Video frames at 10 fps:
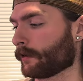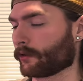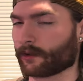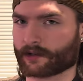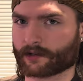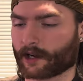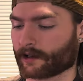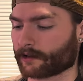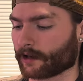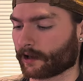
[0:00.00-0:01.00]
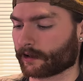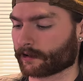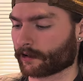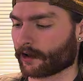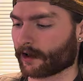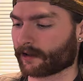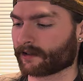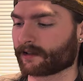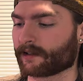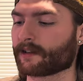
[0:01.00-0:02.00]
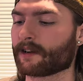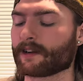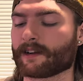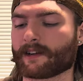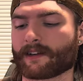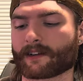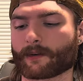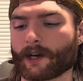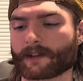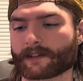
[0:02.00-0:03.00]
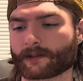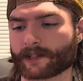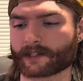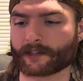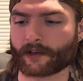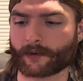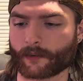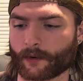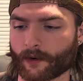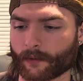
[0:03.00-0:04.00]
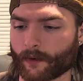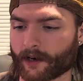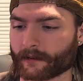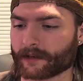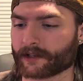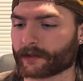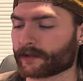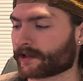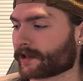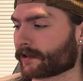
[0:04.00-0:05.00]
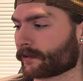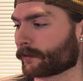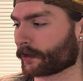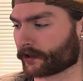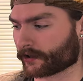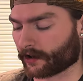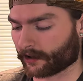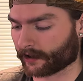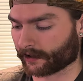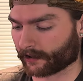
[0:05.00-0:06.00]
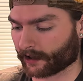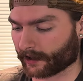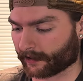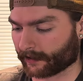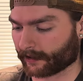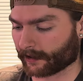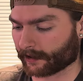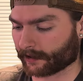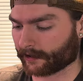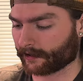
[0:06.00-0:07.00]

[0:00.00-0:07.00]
Tweezers kind of suck. These are not quite the tweezers you would want to be using when you're soldering. They're kind of thick.